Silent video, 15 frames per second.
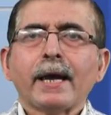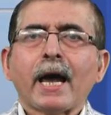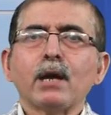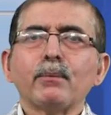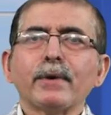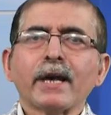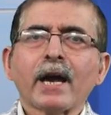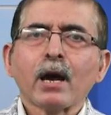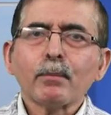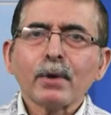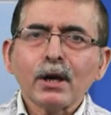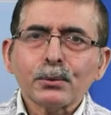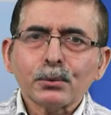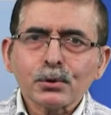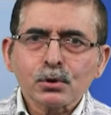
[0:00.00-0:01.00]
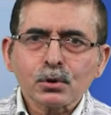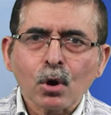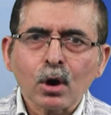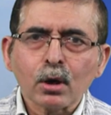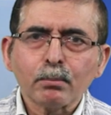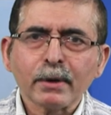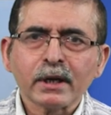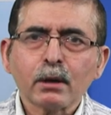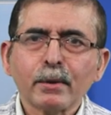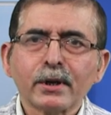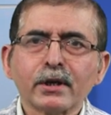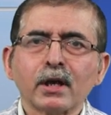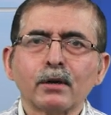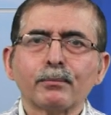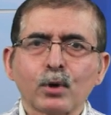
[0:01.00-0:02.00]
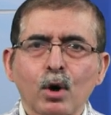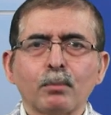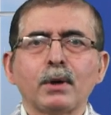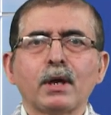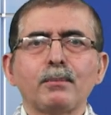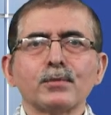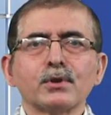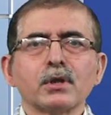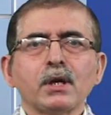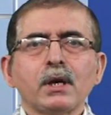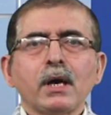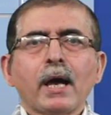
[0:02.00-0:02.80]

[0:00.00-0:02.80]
and be able to solve mathematical problems